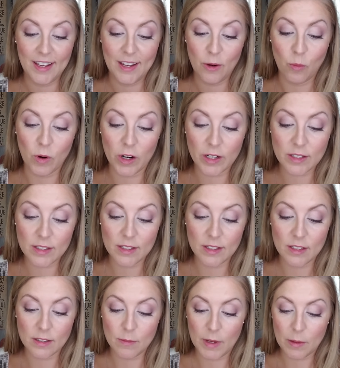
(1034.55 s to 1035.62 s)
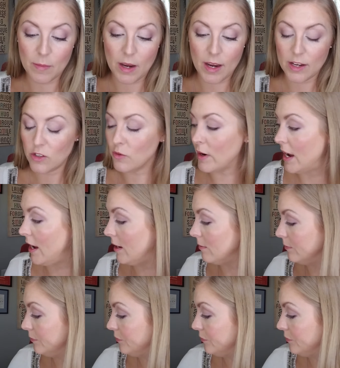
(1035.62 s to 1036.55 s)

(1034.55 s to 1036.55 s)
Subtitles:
Works, it doesn't make my eyes red,